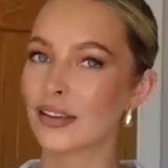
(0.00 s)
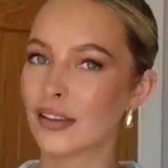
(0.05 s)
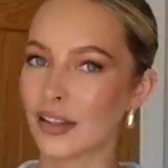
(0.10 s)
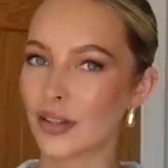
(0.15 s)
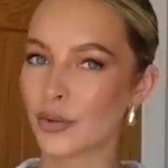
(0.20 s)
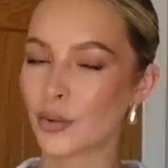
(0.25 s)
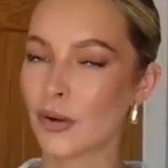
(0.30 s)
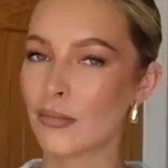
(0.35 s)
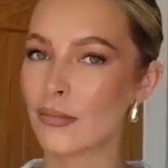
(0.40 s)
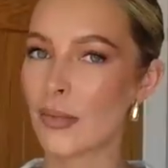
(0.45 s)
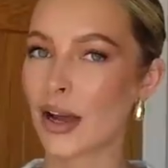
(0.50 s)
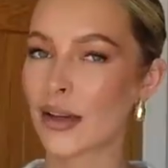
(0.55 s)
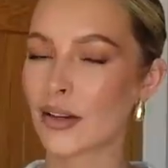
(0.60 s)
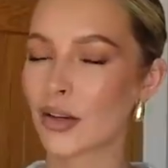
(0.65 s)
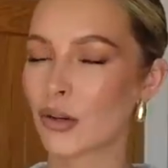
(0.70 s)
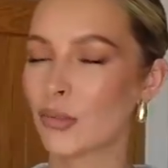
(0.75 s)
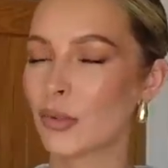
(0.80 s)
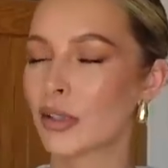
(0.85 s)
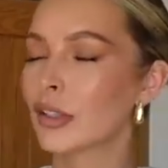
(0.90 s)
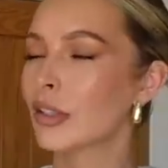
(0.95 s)
This one may
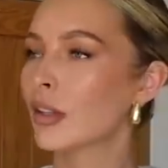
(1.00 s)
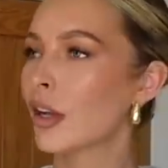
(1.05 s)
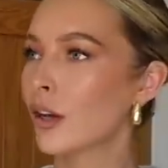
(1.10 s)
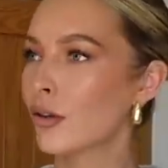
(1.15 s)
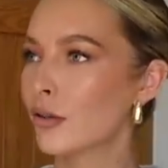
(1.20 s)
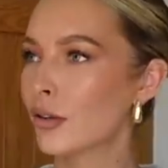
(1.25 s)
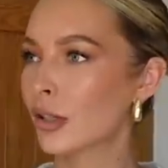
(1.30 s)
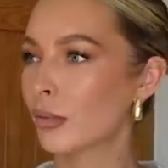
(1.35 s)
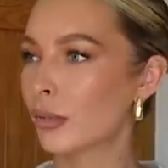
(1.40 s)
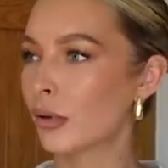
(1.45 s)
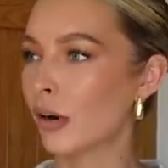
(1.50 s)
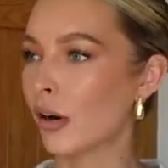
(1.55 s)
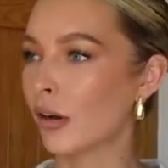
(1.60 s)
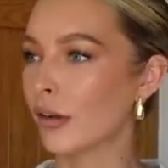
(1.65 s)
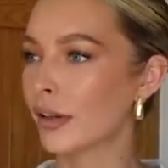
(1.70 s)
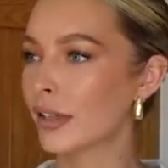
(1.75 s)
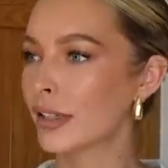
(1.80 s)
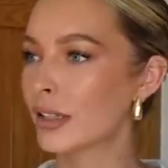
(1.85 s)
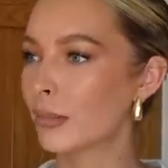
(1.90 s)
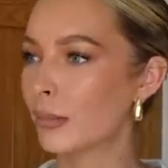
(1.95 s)
come as no
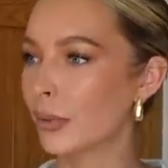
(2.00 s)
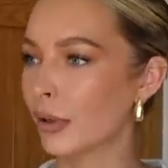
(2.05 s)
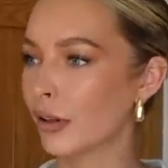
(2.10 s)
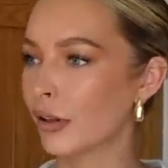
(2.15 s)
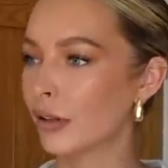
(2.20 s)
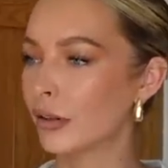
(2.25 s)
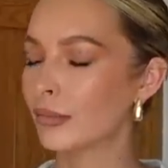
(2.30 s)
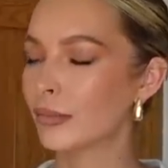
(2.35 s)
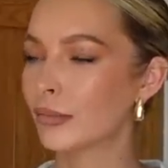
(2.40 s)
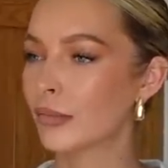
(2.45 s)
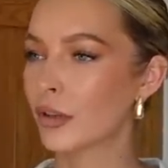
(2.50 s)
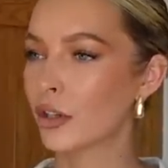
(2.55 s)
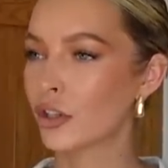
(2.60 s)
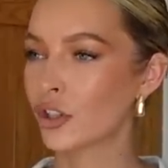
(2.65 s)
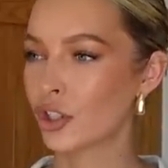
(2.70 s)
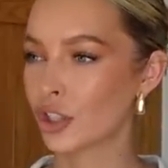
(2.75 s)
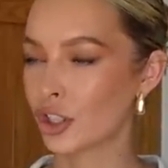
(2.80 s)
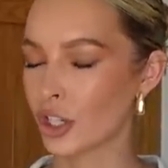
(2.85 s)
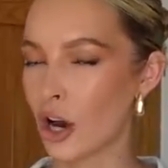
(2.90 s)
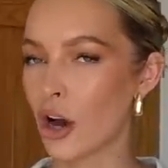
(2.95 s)
surprise, but
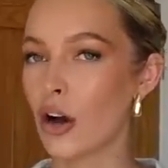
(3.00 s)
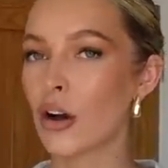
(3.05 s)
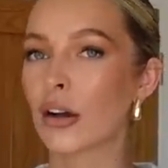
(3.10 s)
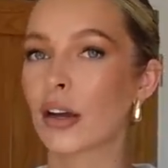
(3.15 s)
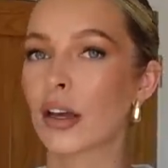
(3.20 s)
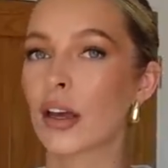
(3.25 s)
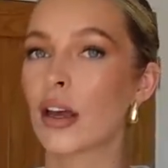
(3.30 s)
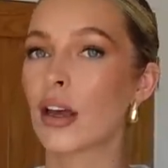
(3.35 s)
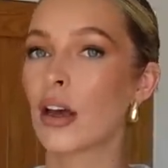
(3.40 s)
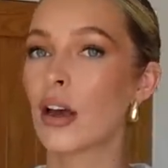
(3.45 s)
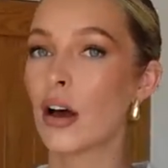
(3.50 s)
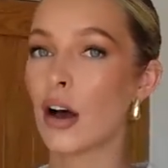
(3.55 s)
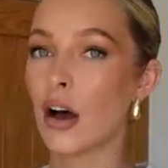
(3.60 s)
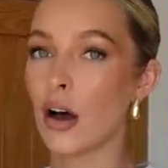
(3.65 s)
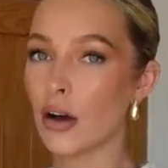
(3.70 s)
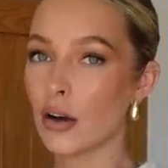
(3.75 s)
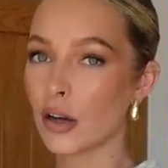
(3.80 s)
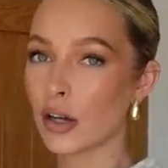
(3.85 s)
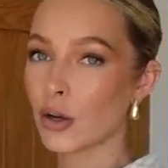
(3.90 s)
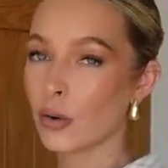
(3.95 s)
shock,
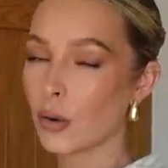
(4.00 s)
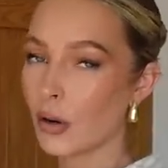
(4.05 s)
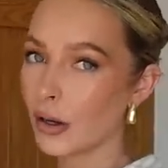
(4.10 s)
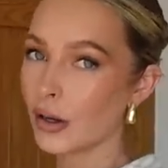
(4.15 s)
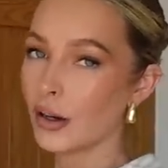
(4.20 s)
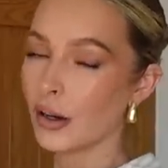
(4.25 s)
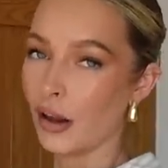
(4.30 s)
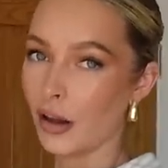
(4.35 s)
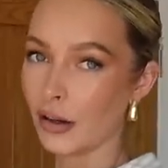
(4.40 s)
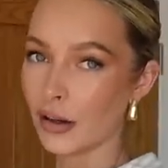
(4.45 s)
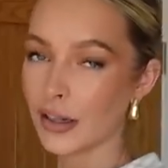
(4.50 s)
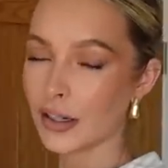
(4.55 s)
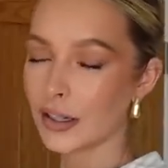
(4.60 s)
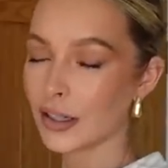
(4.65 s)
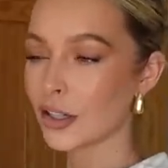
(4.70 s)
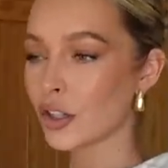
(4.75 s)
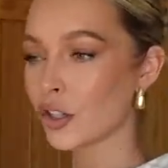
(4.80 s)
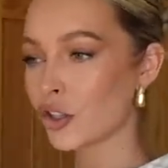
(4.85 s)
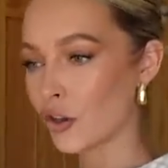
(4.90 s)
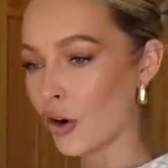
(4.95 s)
I quite liked
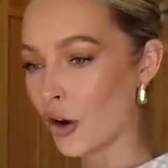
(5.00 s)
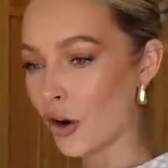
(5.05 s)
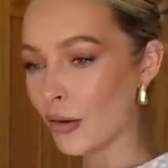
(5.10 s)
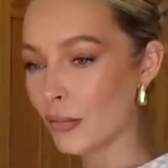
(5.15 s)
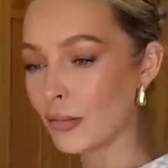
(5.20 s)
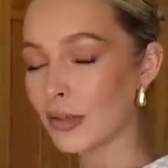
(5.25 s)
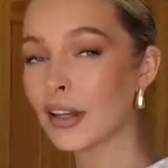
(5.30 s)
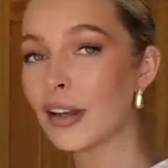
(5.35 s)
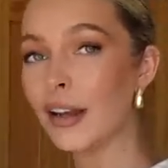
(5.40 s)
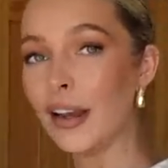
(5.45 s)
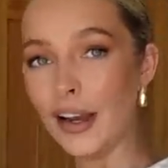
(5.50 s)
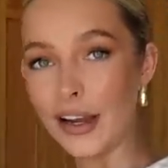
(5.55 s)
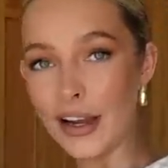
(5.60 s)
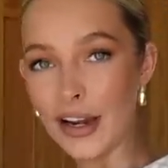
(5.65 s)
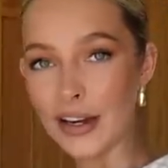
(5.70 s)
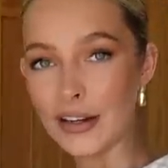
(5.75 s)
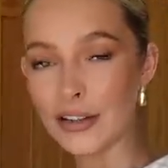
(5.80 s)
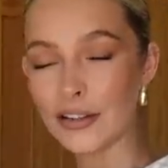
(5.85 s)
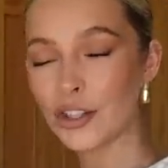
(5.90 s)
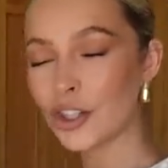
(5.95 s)
striped
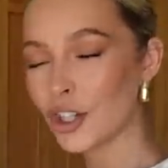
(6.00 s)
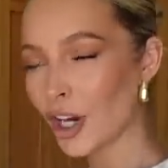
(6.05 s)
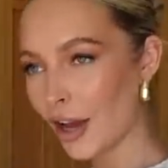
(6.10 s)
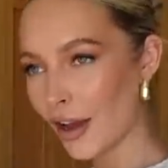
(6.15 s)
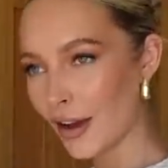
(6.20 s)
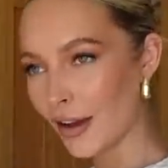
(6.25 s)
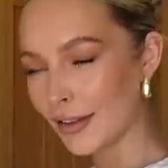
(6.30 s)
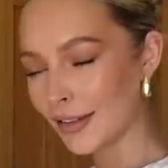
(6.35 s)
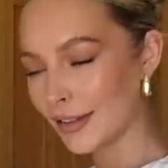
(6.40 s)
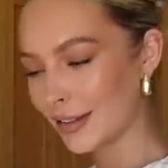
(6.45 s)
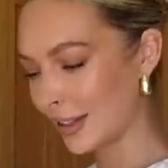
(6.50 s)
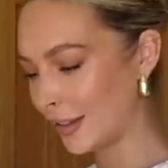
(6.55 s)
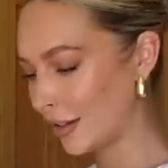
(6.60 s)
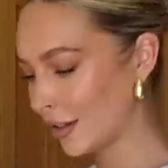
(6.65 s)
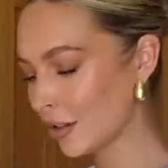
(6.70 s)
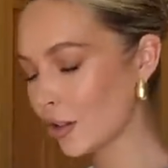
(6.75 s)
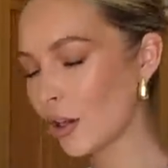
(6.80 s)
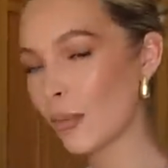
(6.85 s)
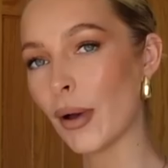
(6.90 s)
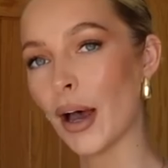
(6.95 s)
linen shirts in the
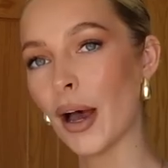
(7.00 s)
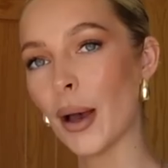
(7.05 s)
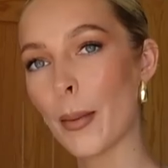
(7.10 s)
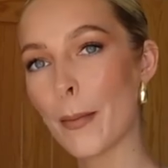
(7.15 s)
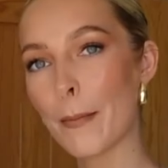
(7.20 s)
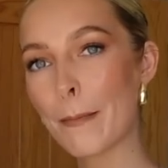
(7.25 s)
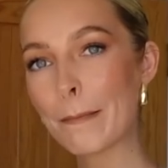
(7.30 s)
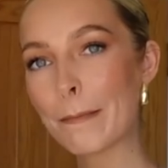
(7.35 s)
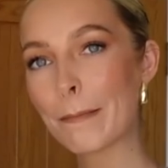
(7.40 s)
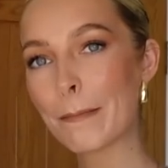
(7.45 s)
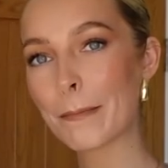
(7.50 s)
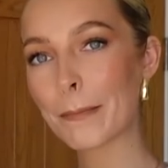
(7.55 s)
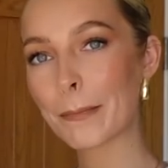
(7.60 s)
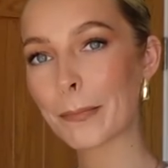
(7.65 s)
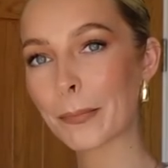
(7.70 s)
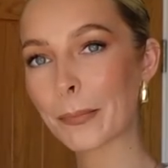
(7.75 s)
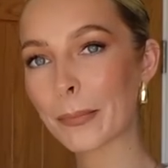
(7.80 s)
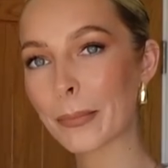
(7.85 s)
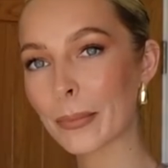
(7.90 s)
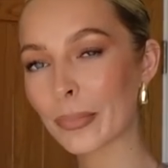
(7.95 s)
summer.
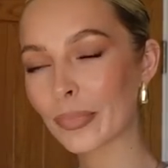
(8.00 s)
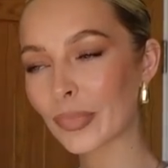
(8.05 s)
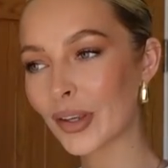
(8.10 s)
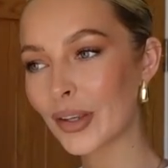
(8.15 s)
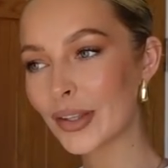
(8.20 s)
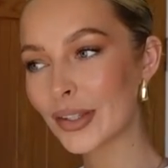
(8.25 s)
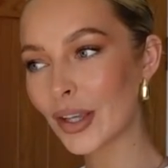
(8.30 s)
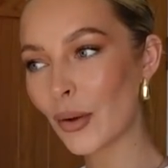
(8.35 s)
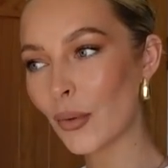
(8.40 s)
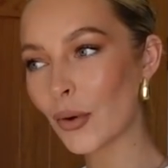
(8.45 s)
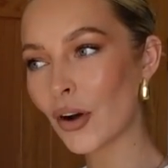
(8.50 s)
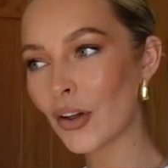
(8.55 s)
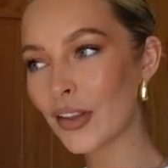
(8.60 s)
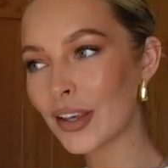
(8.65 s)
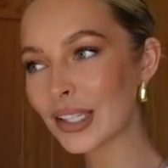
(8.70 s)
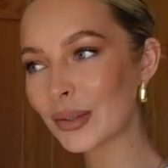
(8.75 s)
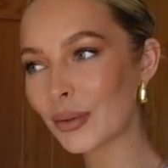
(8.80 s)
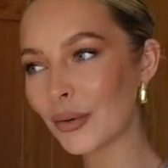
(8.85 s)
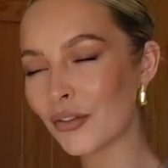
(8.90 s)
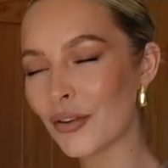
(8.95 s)
So I got
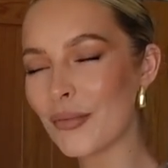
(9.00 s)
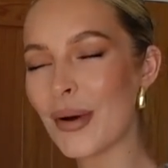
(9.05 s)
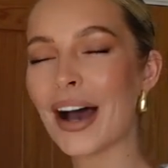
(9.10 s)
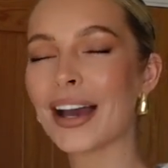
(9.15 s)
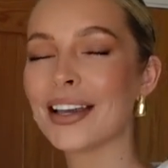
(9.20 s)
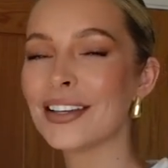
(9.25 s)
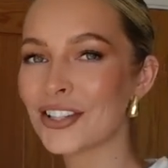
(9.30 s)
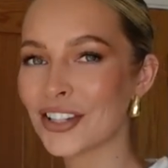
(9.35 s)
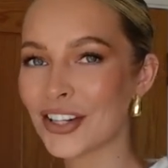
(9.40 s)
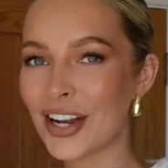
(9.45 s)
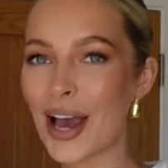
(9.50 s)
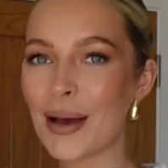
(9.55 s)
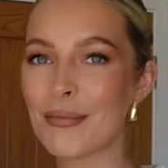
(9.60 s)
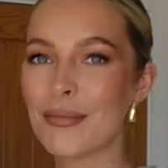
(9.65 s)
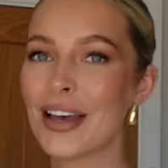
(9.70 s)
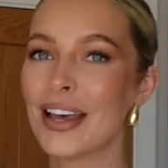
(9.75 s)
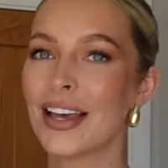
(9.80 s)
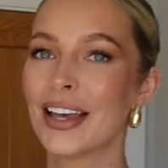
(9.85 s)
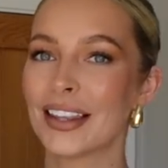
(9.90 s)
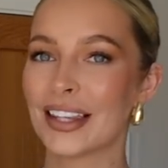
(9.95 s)
this one from
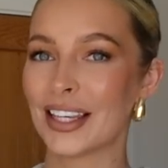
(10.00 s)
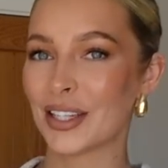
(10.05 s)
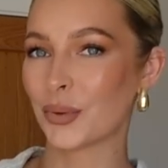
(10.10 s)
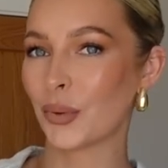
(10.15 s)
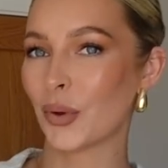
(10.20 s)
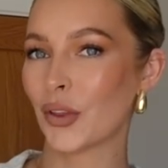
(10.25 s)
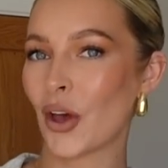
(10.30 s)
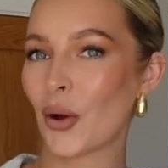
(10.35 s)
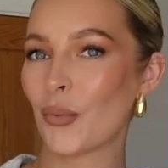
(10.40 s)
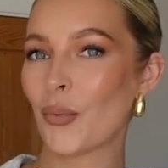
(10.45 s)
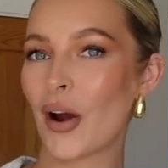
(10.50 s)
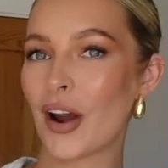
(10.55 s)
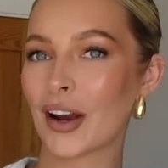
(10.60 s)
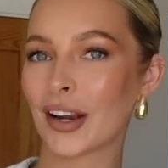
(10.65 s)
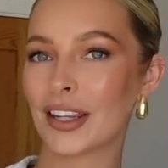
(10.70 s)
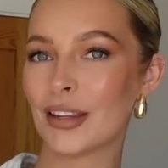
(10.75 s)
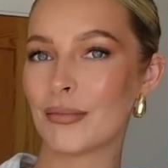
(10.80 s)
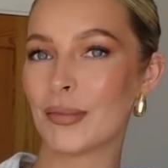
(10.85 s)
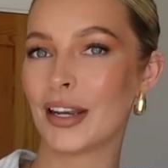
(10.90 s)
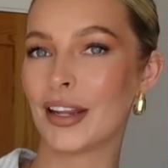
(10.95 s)
H&M. This one that I'm wearing
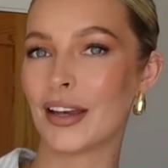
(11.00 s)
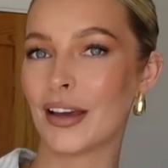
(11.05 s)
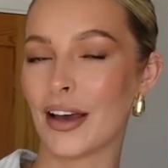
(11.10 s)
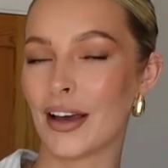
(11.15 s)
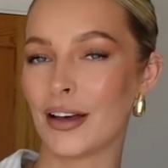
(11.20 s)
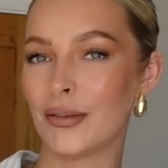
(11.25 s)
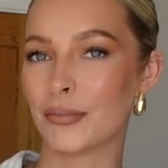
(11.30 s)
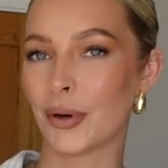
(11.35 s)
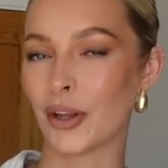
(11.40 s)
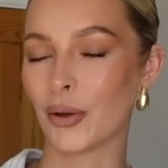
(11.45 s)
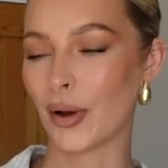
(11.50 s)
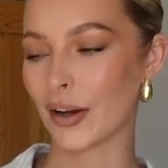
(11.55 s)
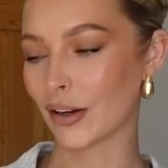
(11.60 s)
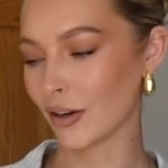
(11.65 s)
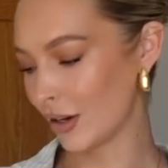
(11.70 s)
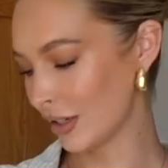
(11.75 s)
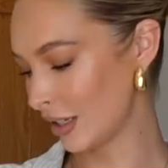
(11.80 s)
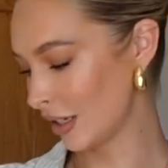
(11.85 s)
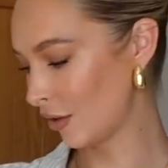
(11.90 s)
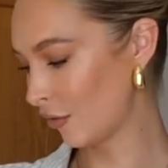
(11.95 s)
at the minute, by the way
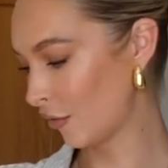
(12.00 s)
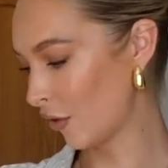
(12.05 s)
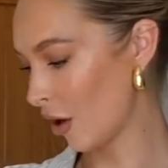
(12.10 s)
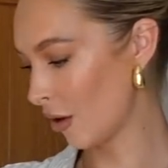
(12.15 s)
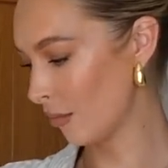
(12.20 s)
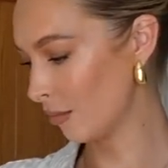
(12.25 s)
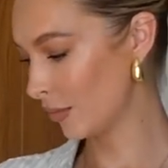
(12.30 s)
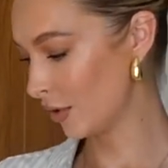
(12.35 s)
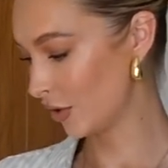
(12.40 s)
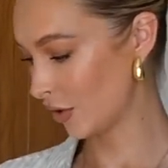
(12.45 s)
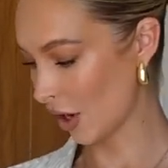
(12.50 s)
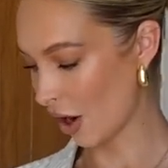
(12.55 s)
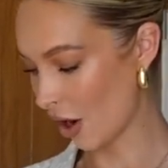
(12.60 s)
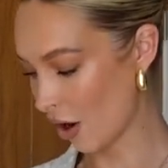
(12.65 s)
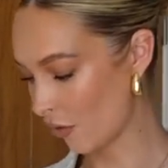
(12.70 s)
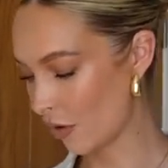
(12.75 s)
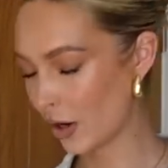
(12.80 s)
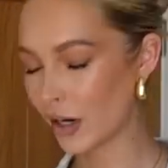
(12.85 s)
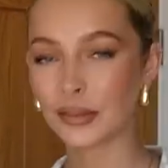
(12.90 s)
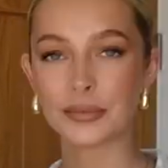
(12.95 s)
guys, is from
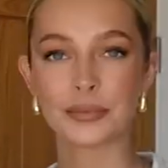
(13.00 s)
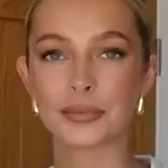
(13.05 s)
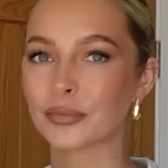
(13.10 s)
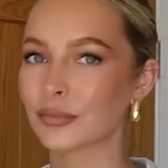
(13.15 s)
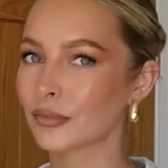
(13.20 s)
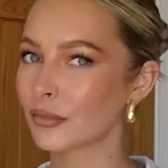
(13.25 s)
Zara.